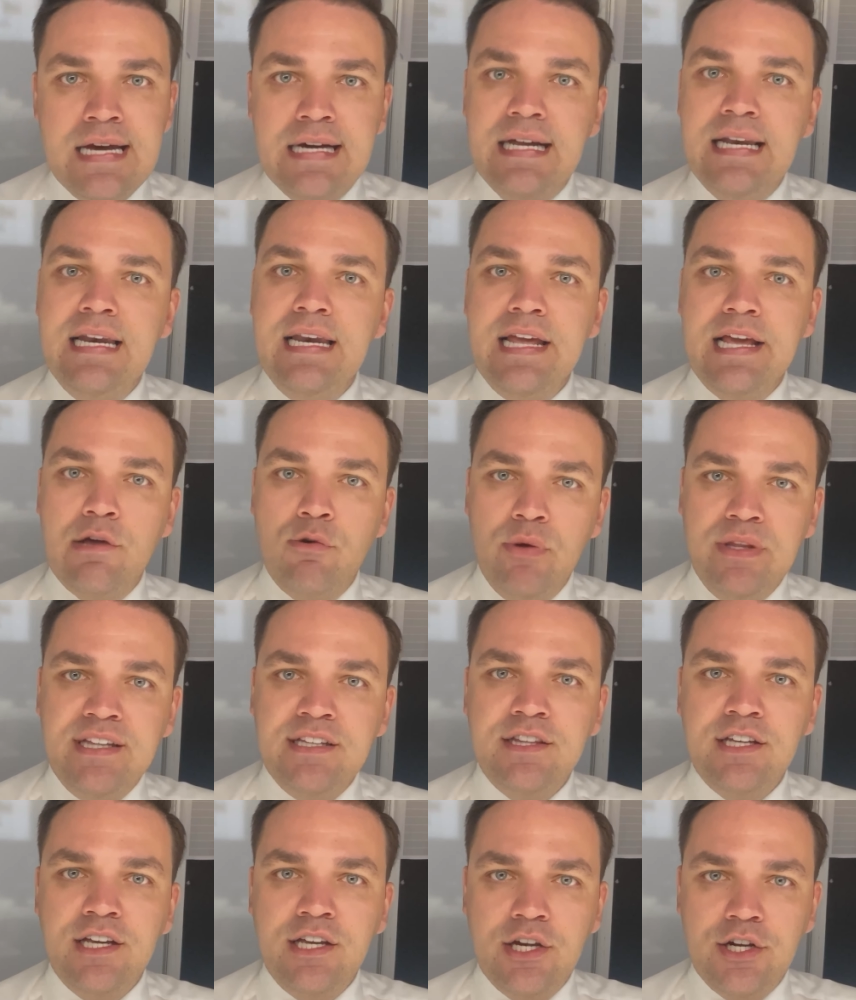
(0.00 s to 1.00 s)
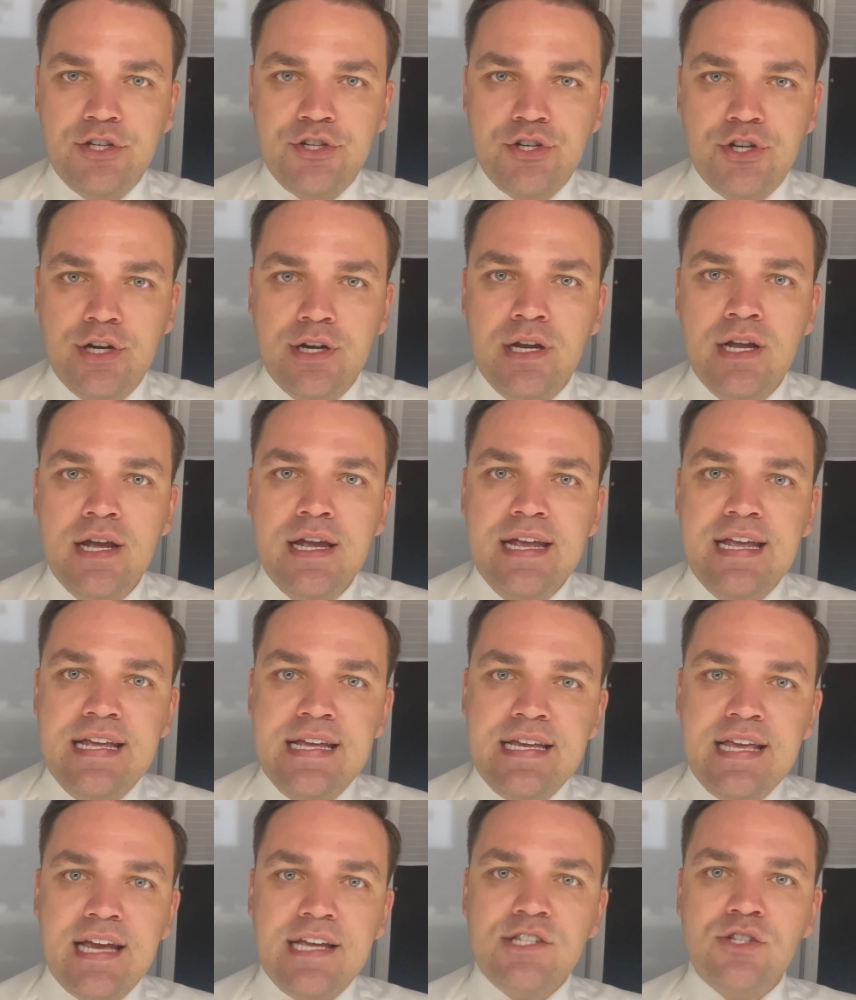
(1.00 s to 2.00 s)
a liquidity cushion
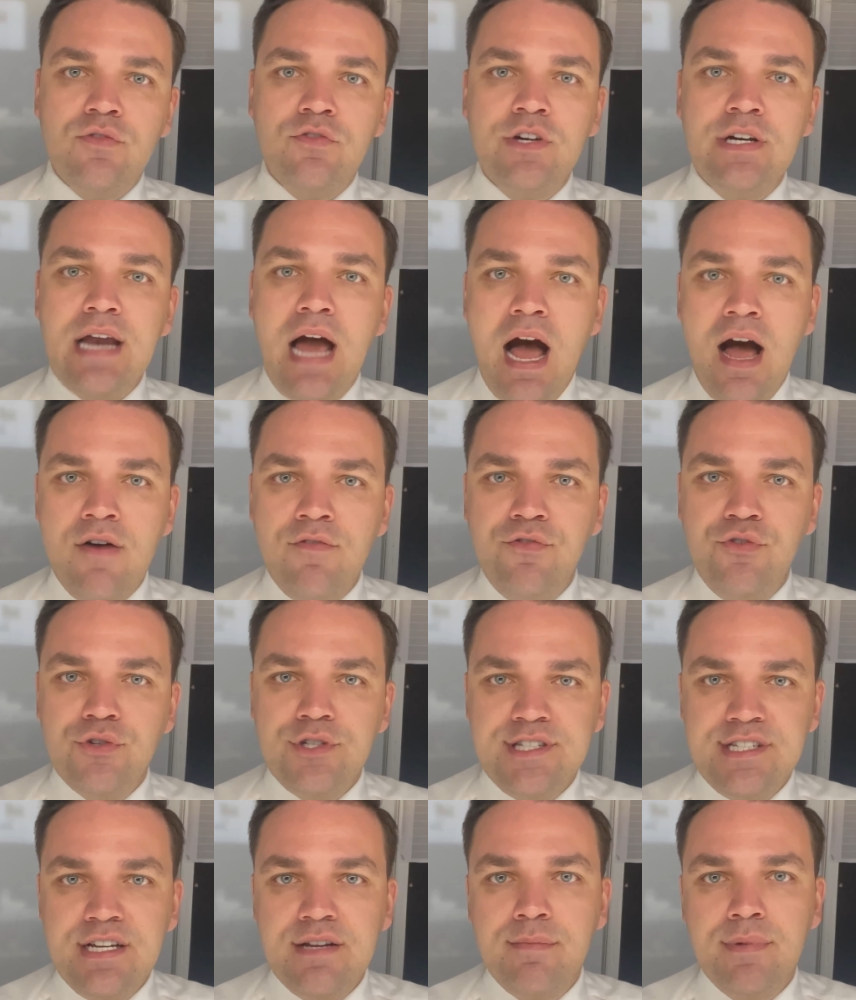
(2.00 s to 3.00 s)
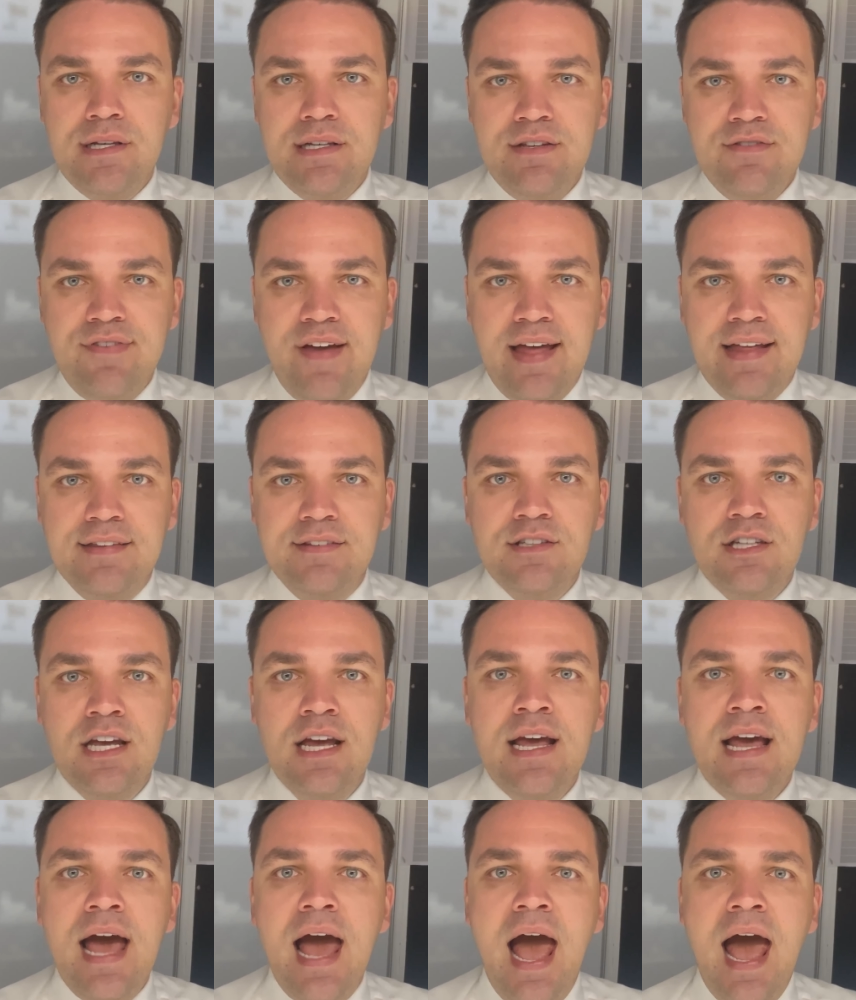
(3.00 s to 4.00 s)
in case of an unforeseeable event,
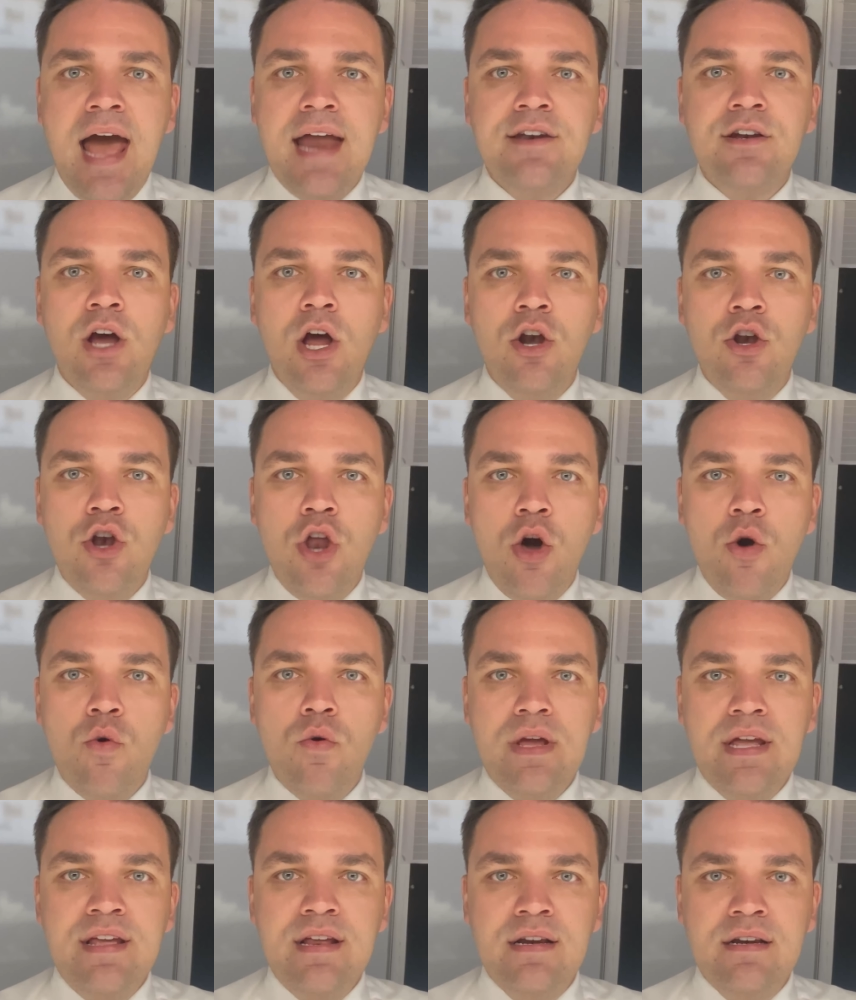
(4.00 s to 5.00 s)
and low